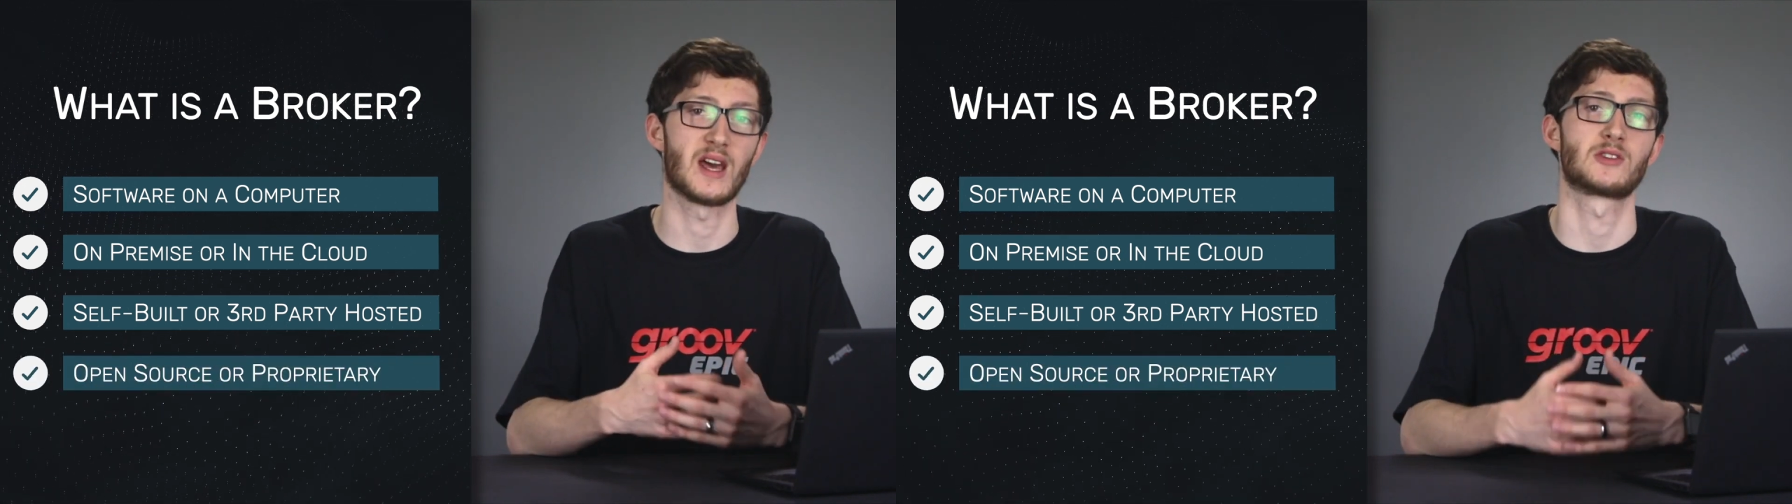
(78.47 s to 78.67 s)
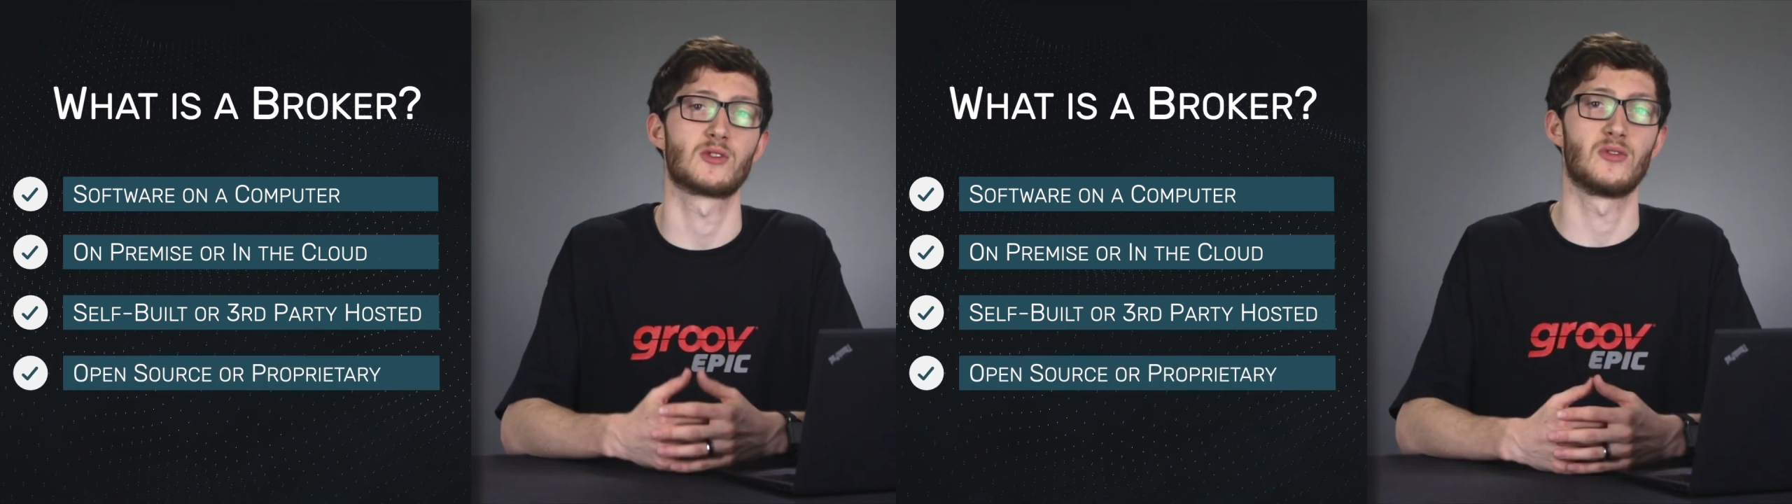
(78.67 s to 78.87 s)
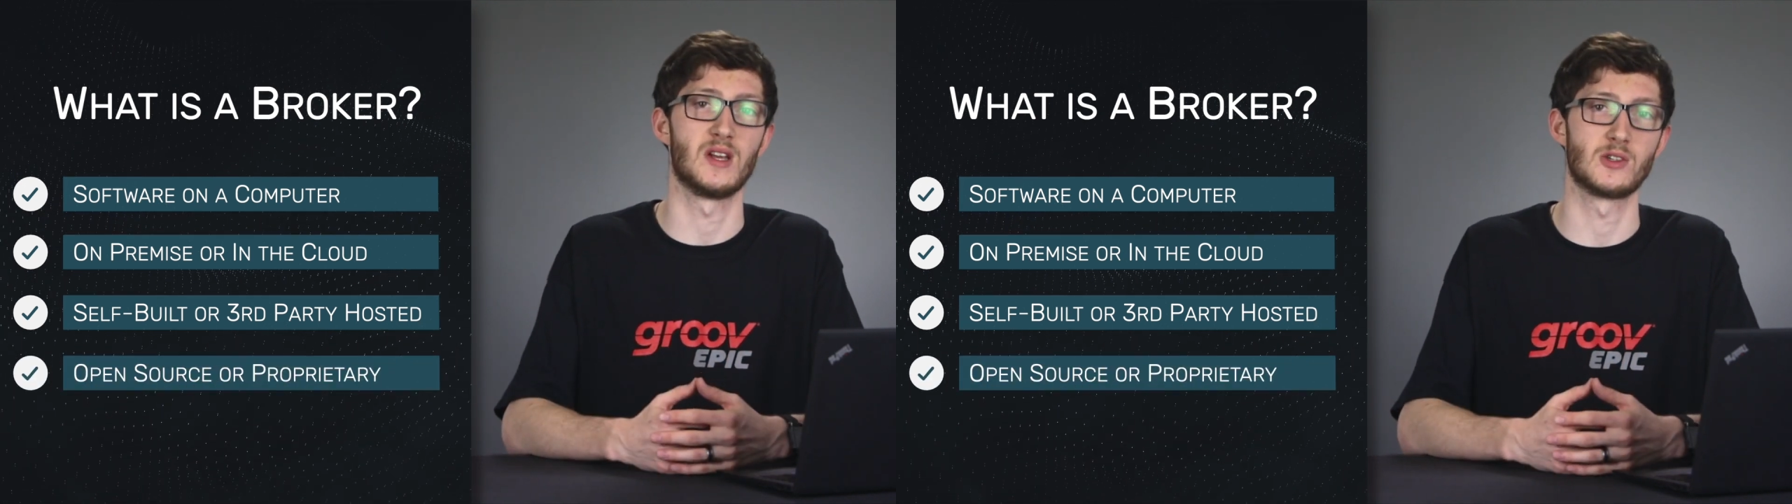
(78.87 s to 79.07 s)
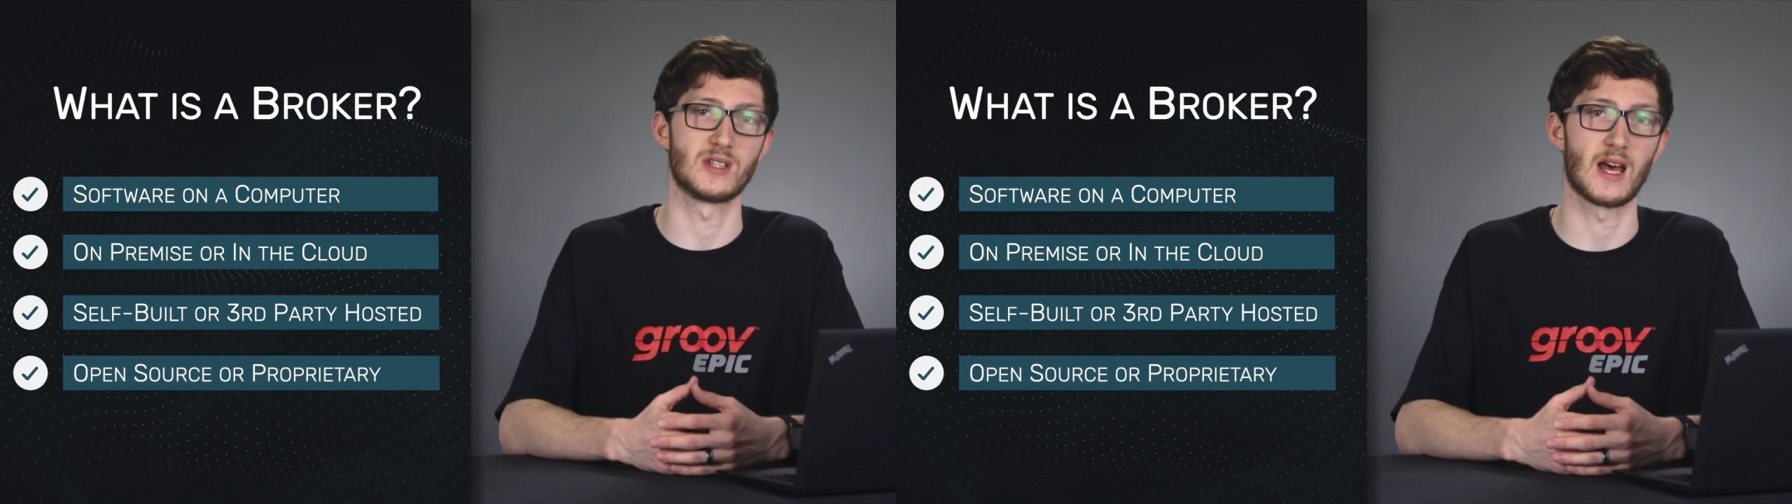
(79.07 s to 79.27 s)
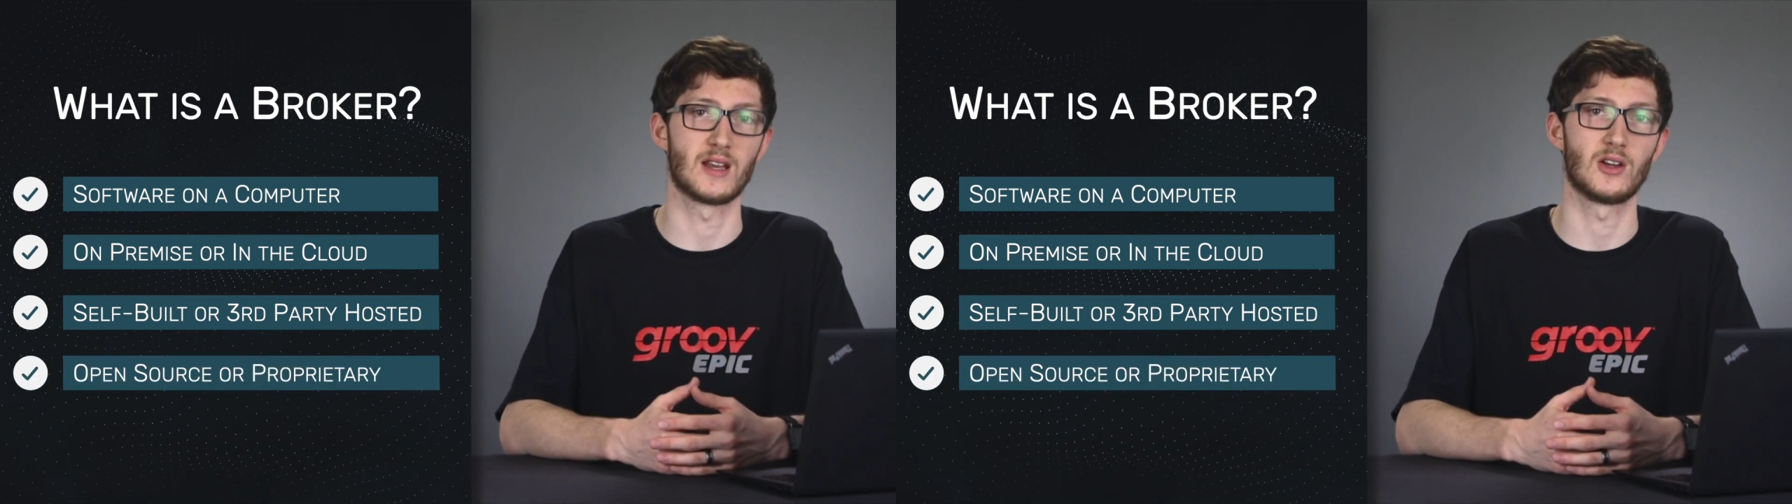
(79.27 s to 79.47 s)
extra
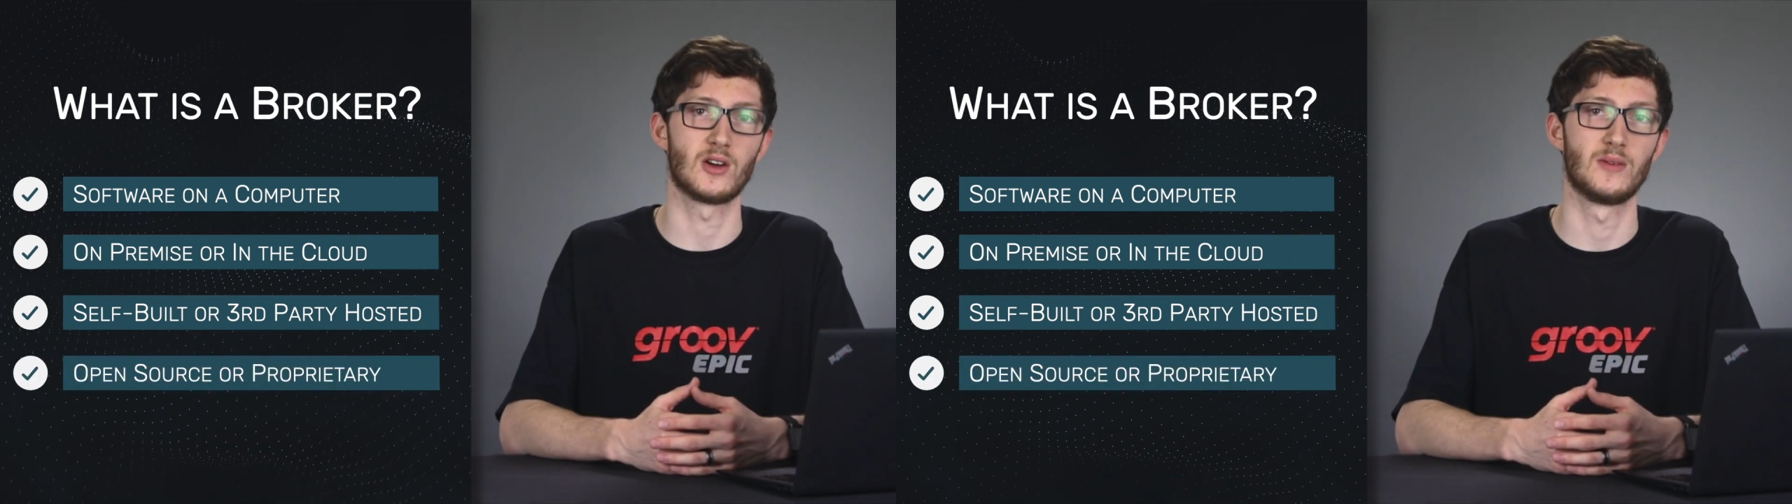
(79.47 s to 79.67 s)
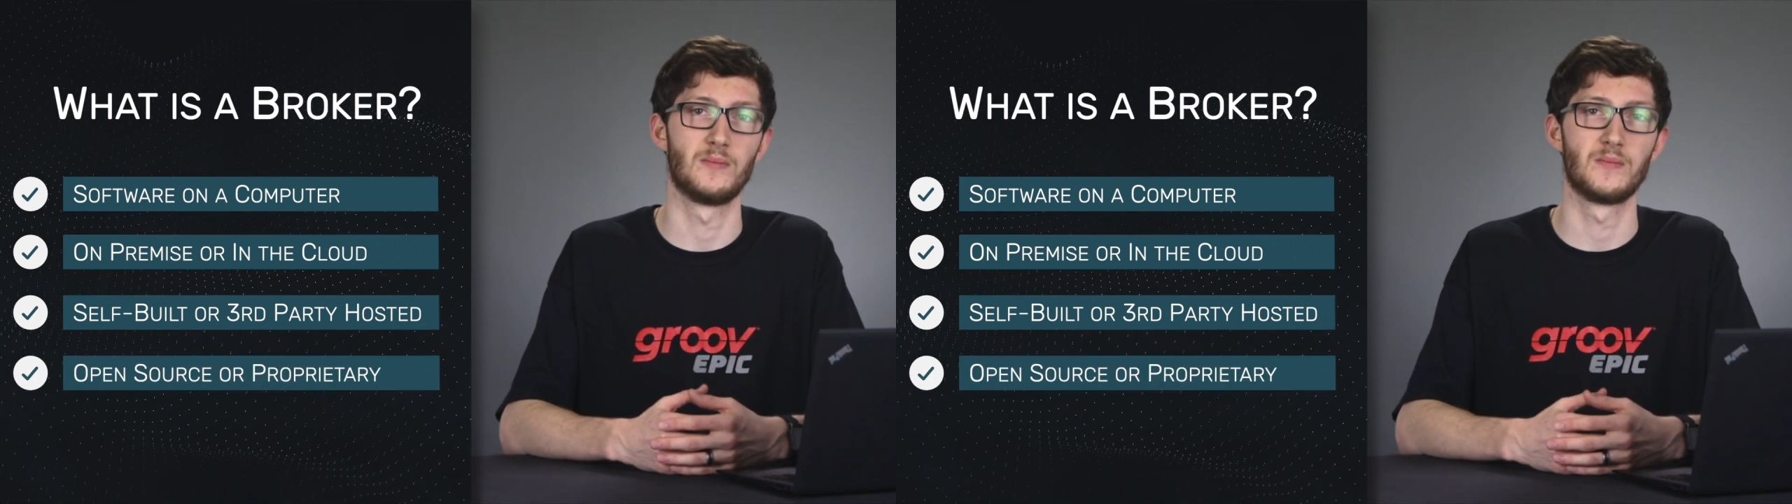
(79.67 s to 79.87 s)
features added on.